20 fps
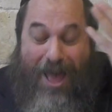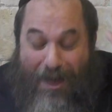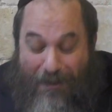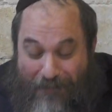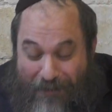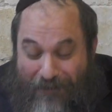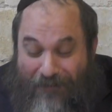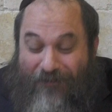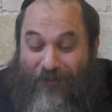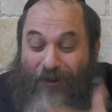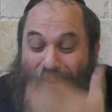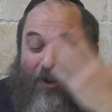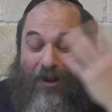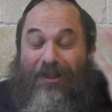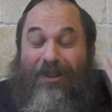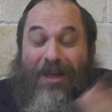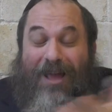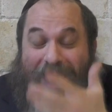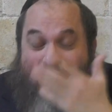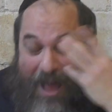Before
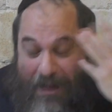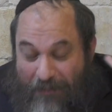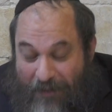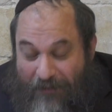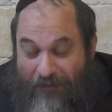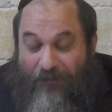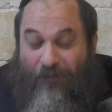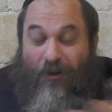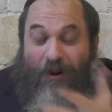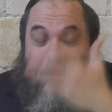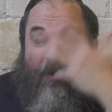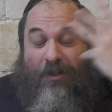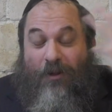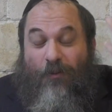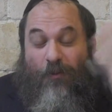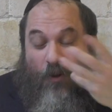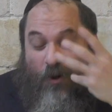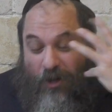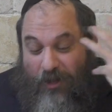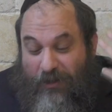the
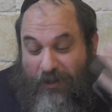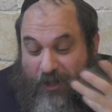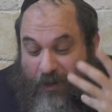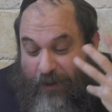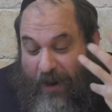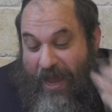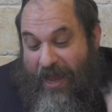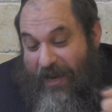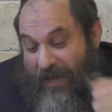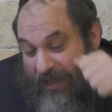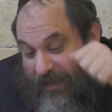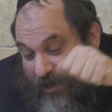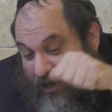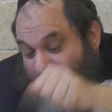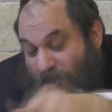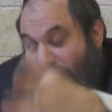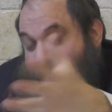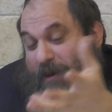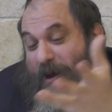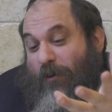world was created, there
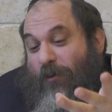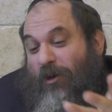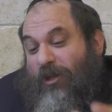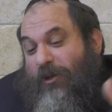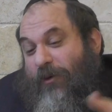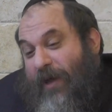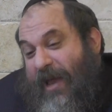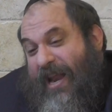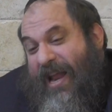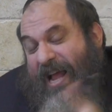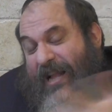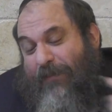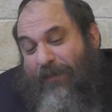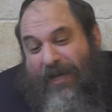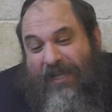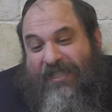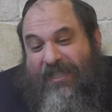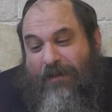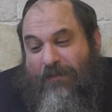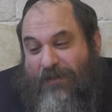couldn't be a world created, it had to
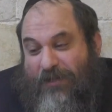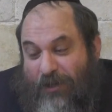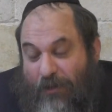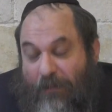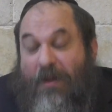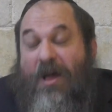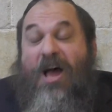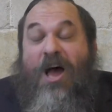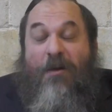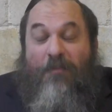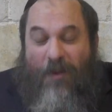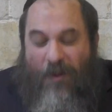be a Tzimtzum.